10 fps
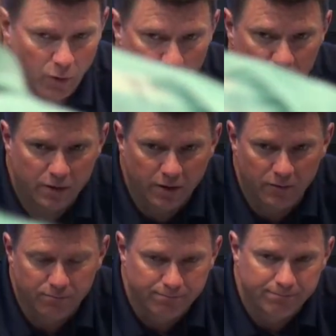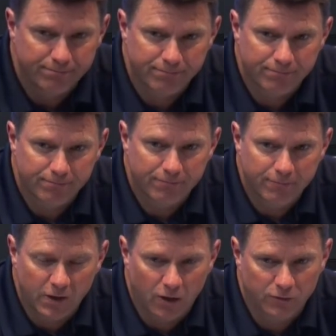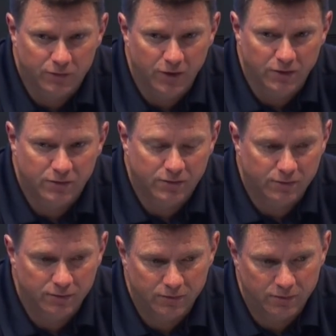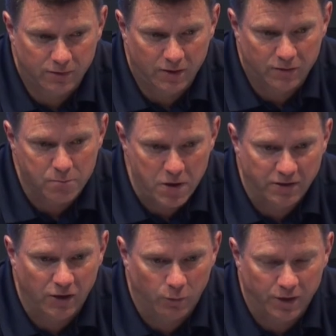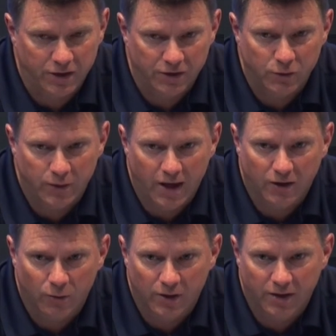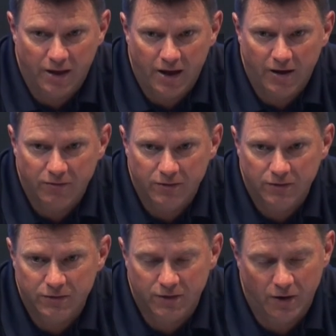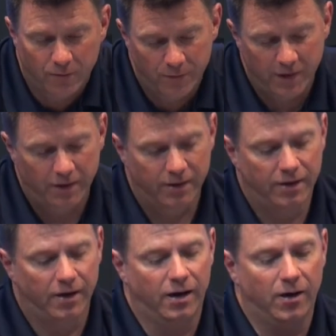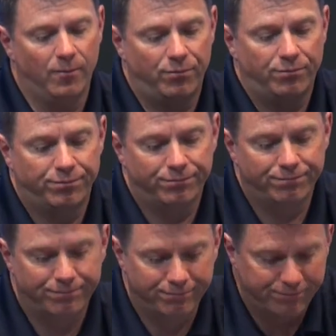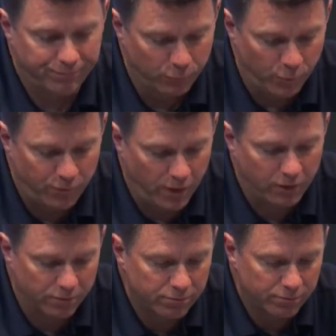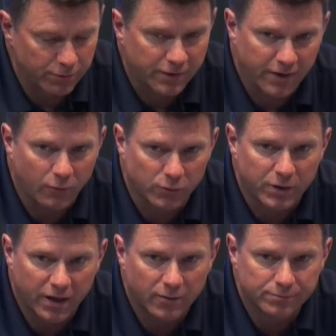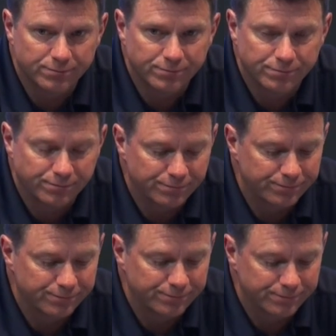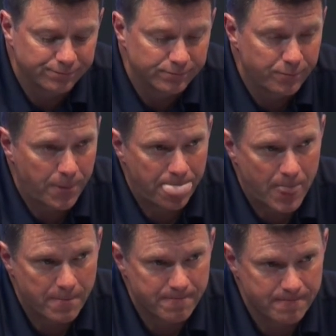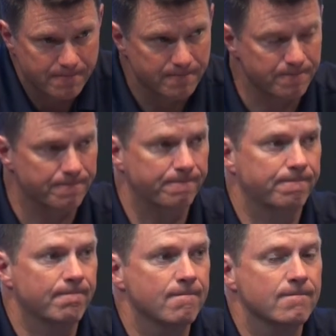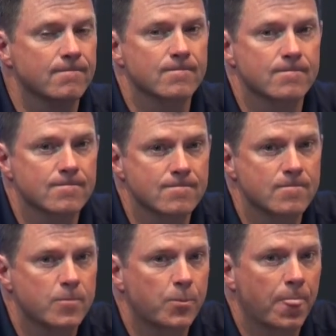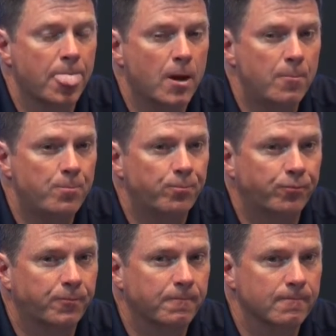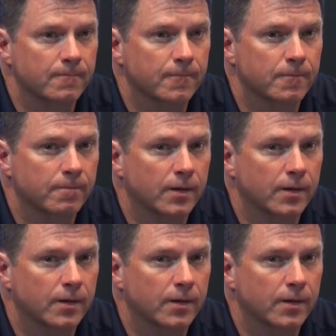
the moment and you know it's, it's it's a big deal when you can do that going into that. So um, we felt like that was pretty helpful. Any other questions for Coach Shay In the middle.